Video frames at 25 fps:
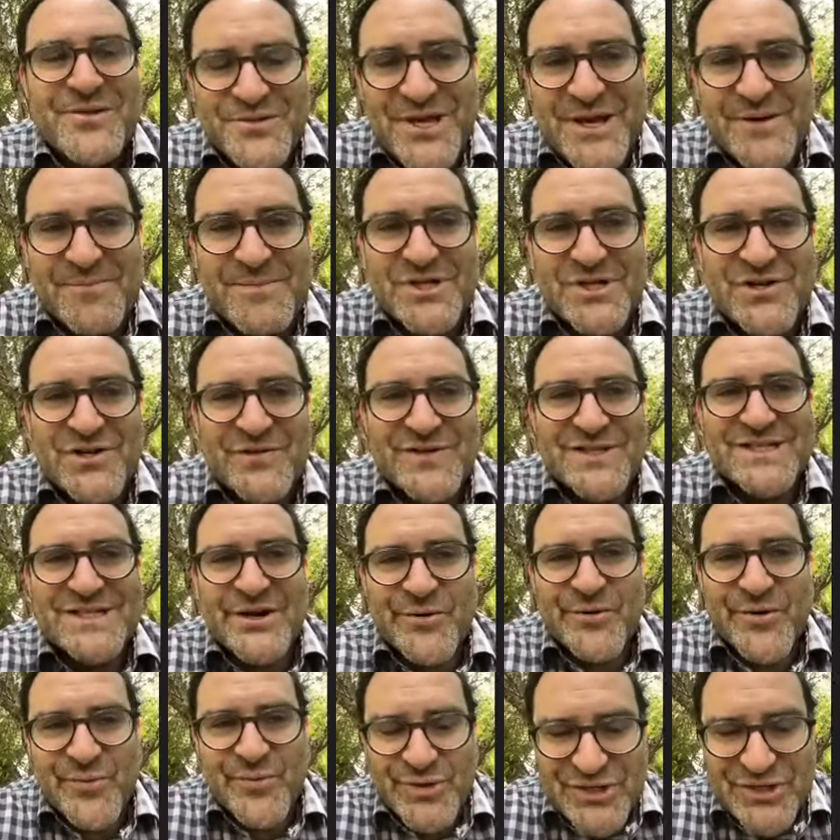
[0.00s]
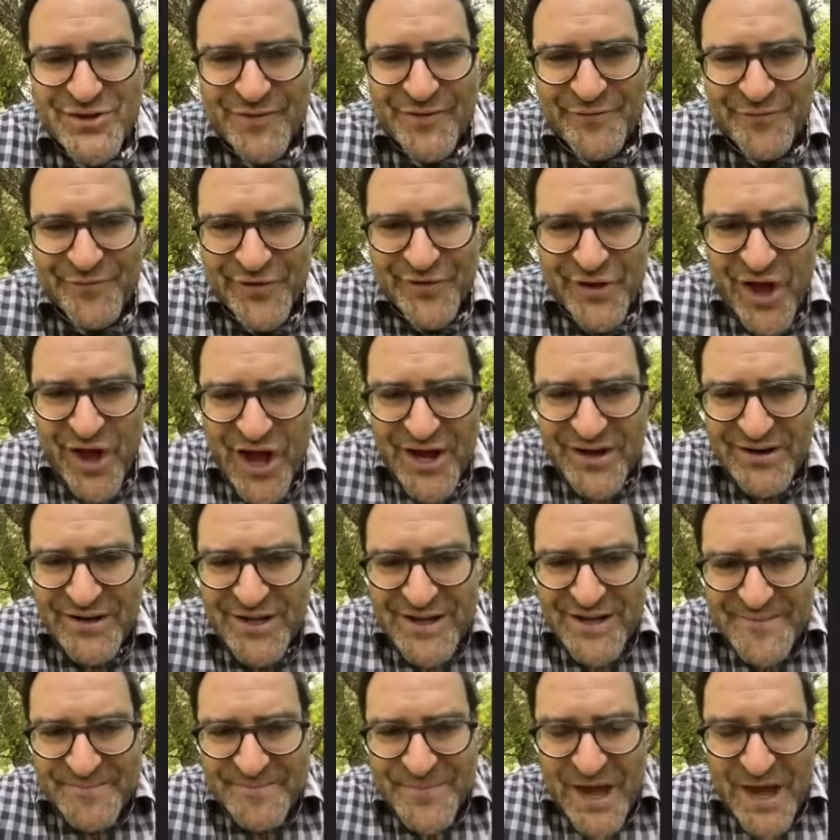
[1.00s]
The image of Assyria was the flood
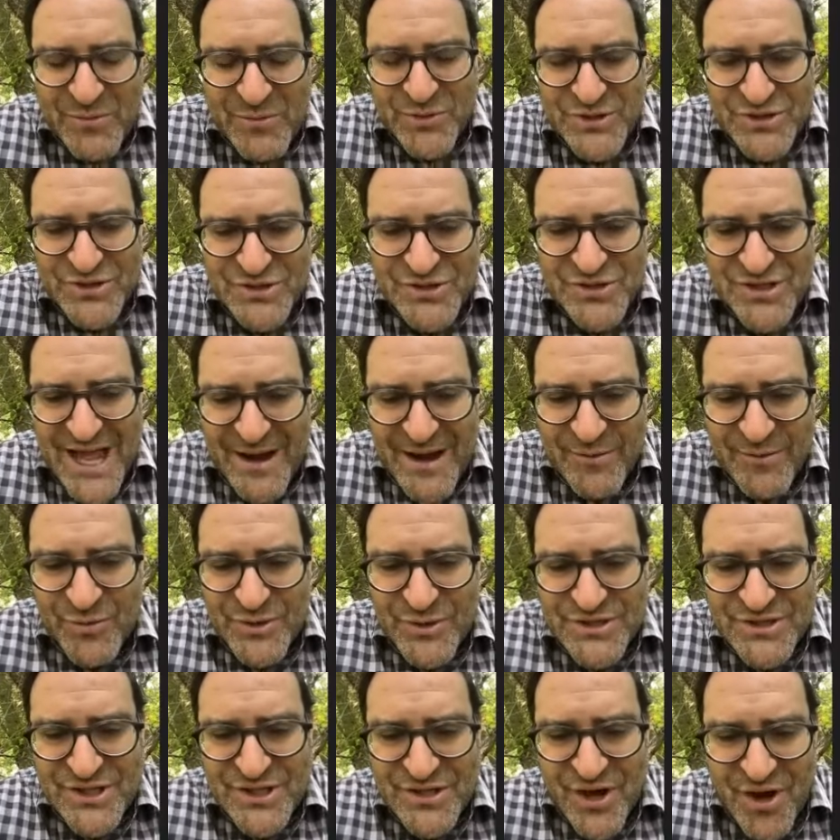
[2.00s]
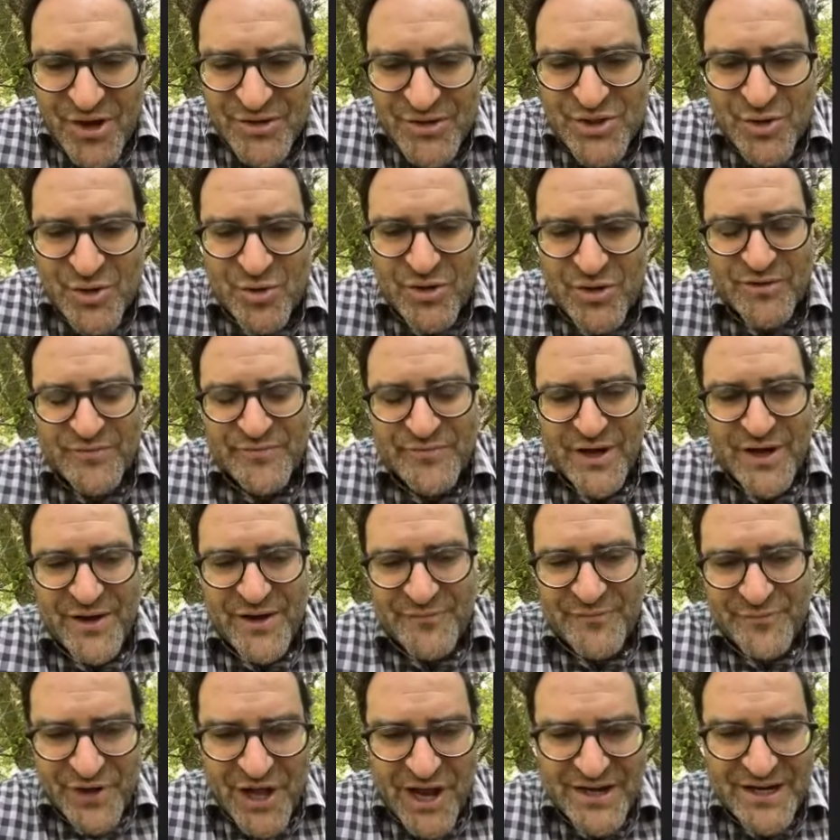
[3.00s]
that was that was uh, sort of uh,
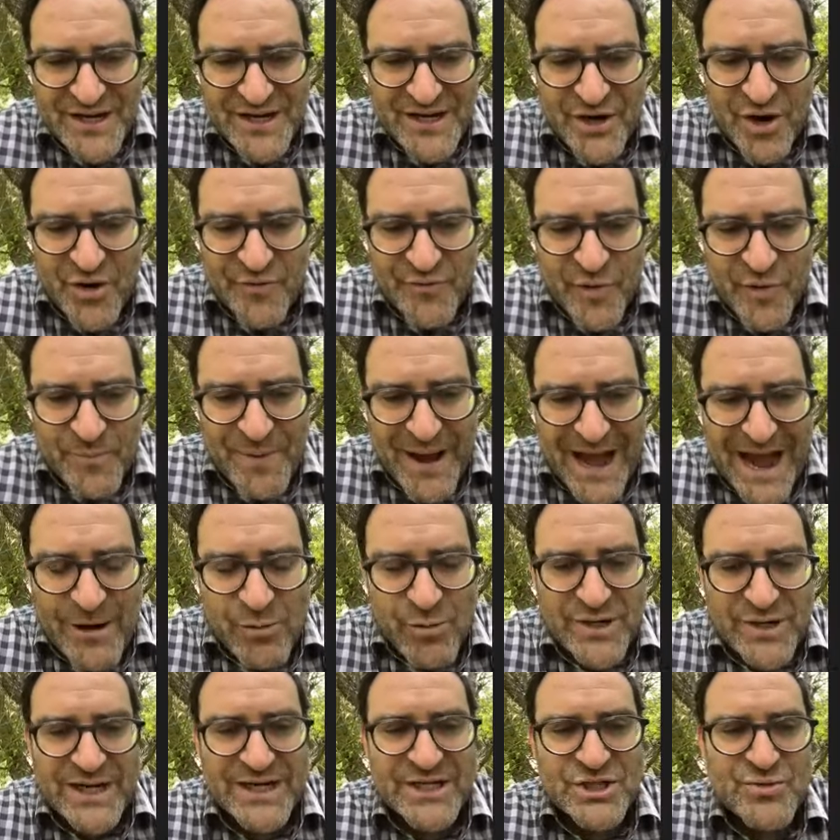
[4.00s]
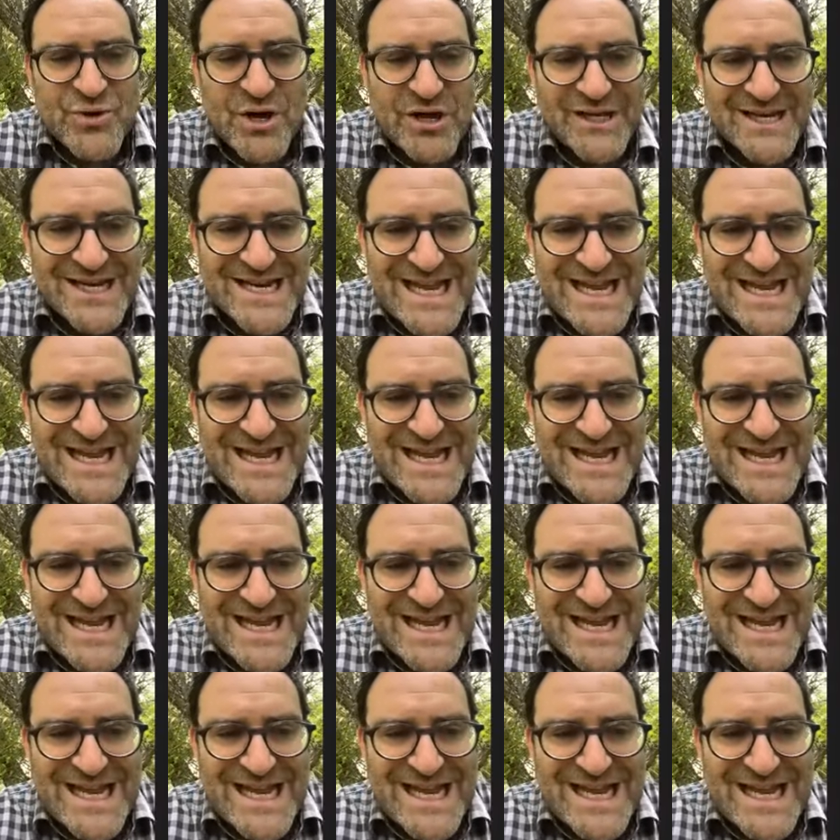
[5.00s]
flooding and overpowering Israel.